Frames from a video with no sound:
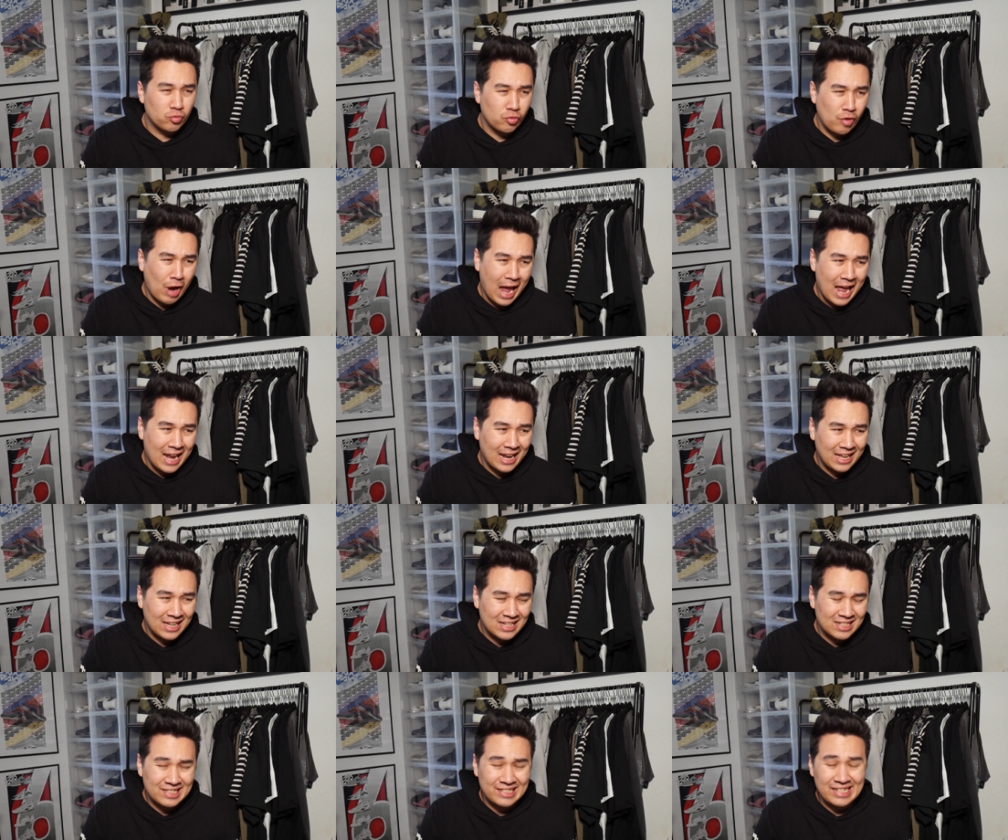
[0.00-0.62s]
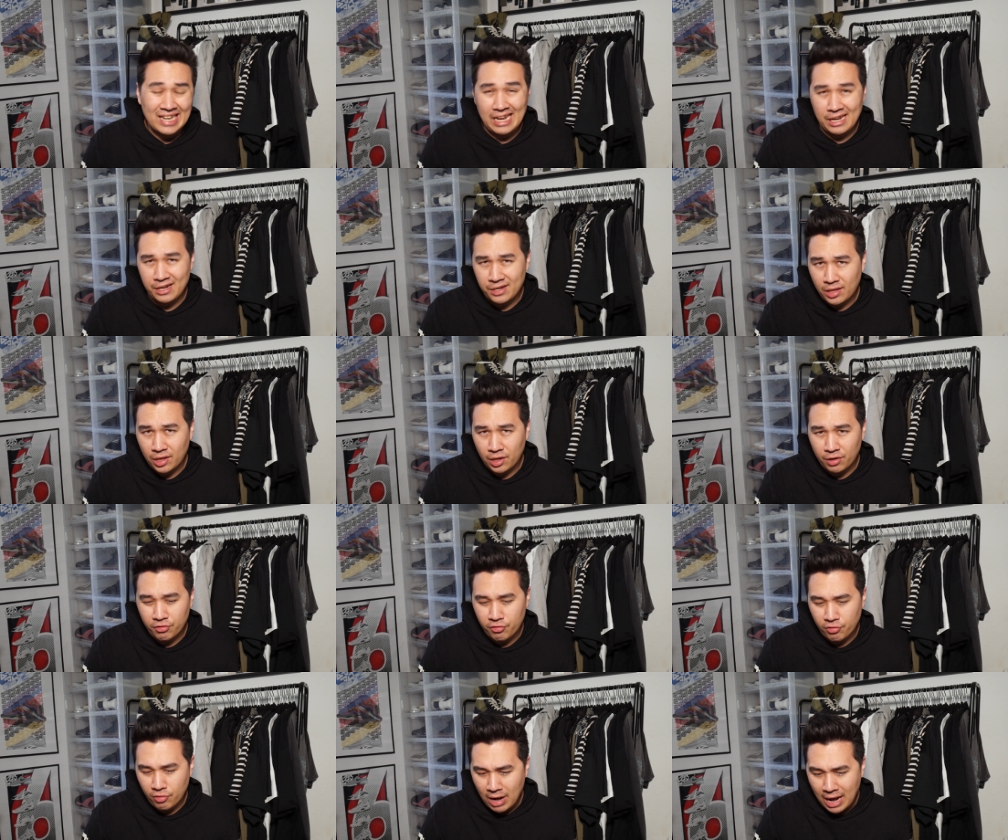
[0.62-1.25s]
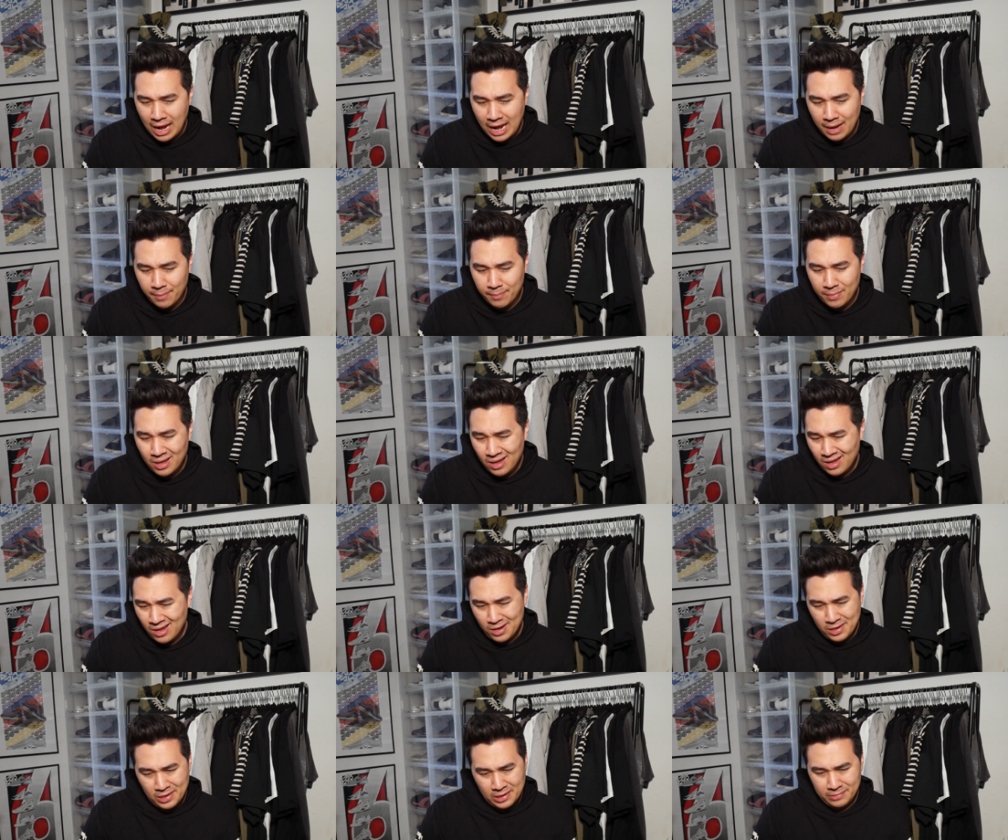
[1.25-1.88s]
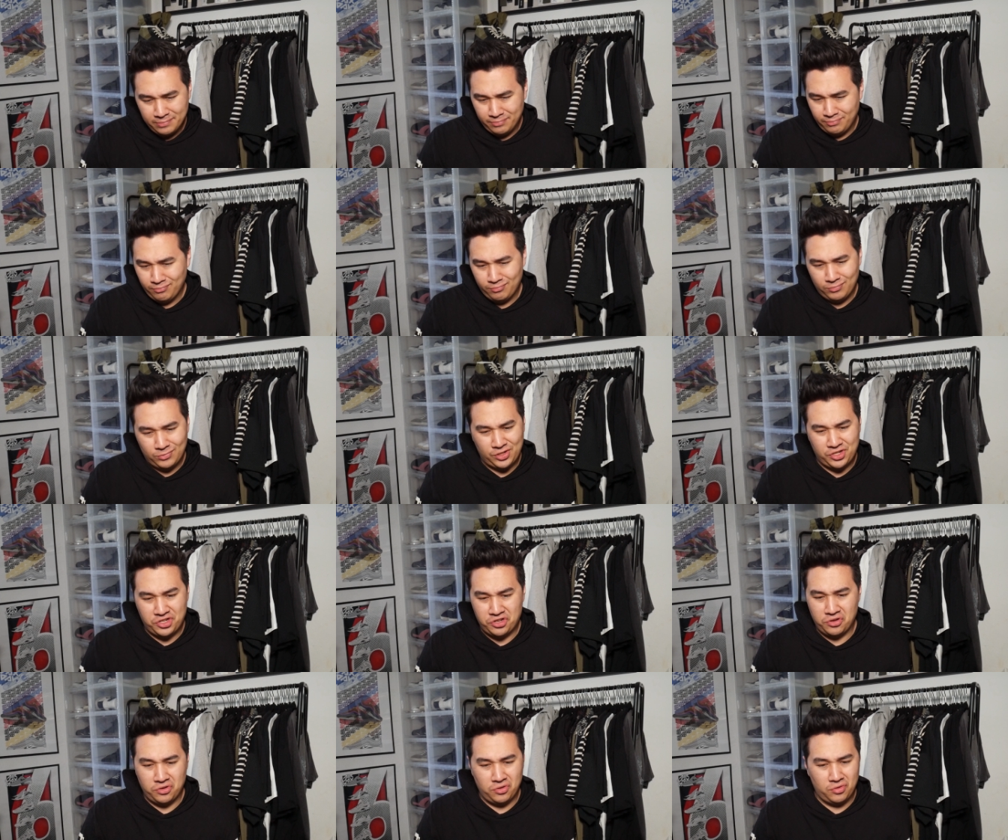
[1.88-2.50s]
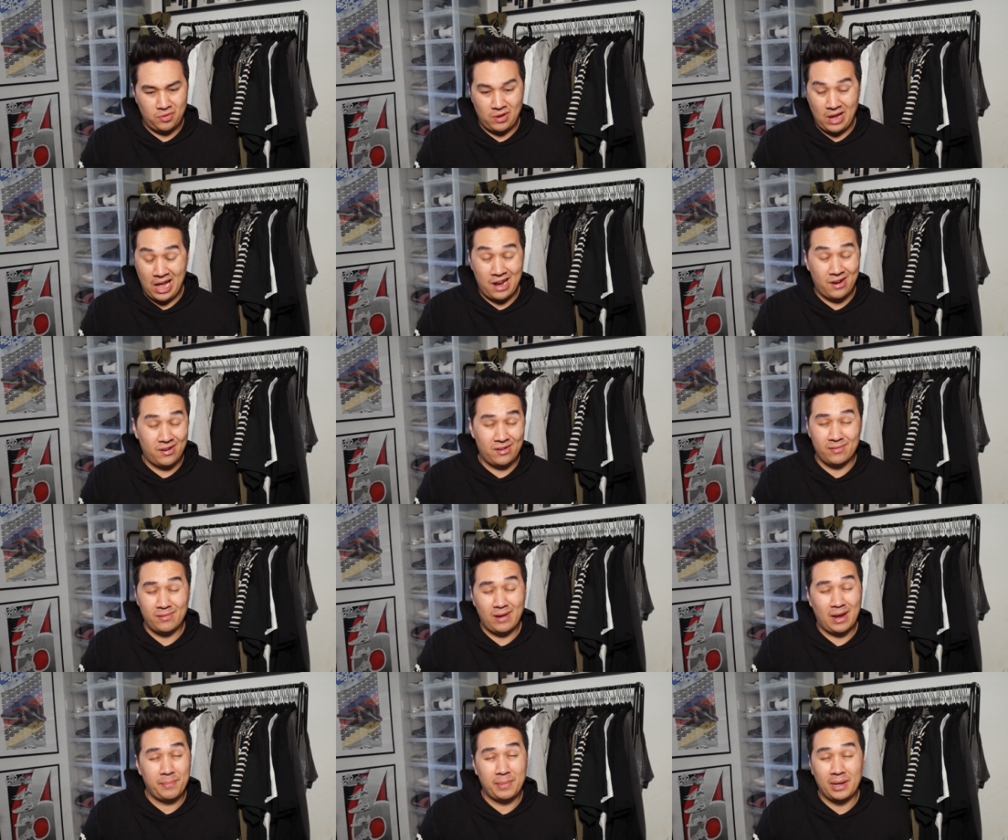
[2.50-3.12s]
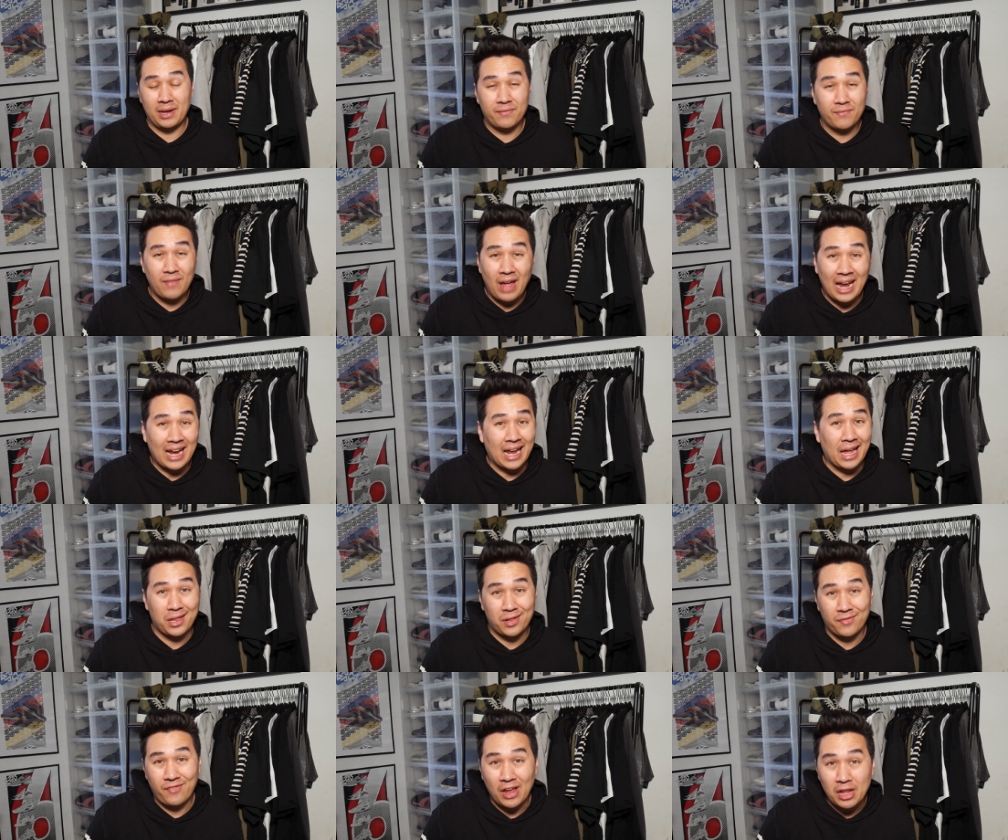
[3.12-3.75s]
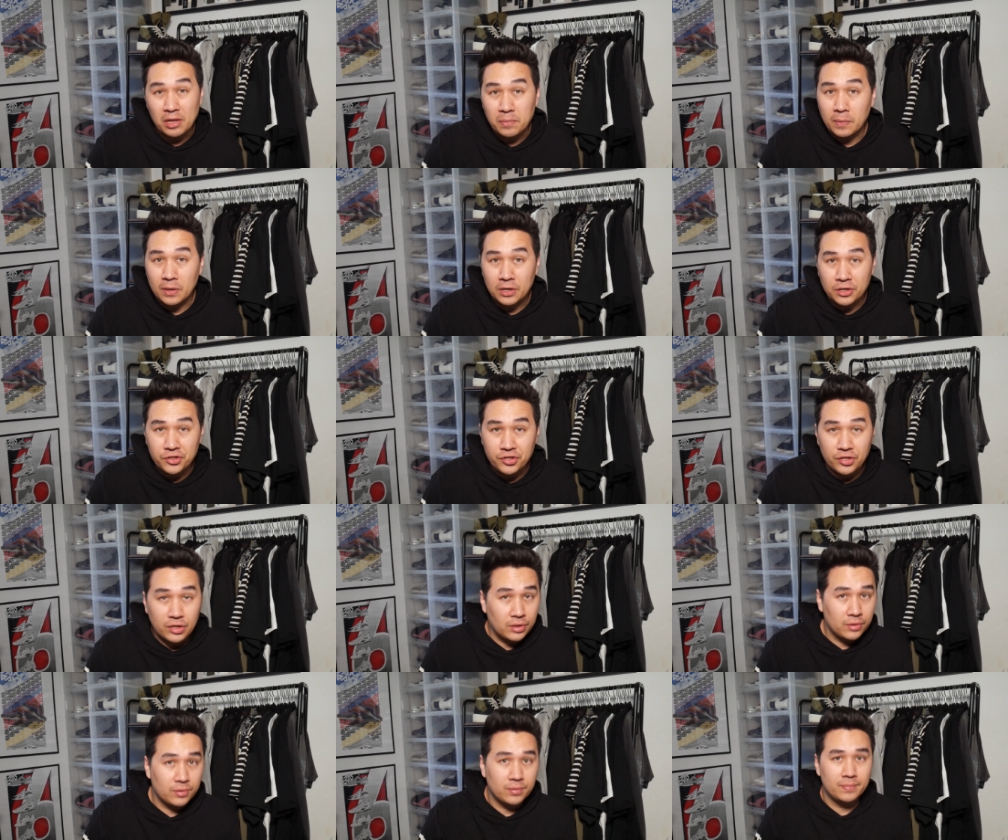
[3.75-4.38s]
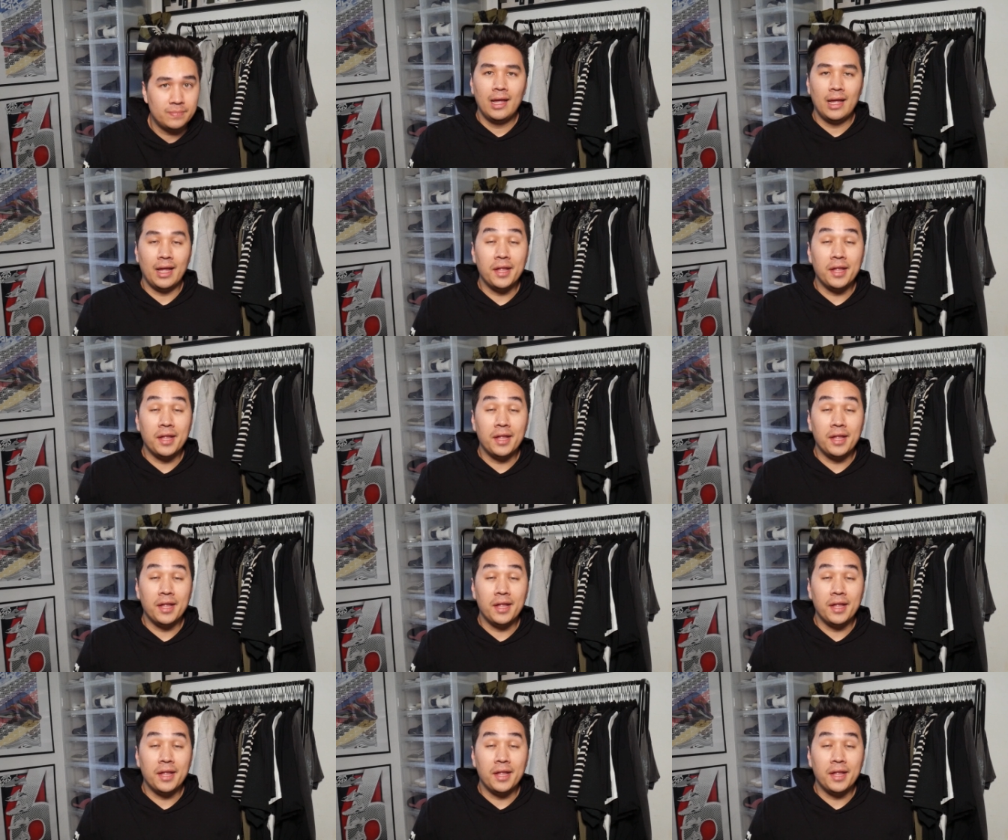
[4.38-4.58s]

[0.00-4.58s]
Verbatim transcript: Reddit to Instagram to, I don't, I mean, I guess Facebook too,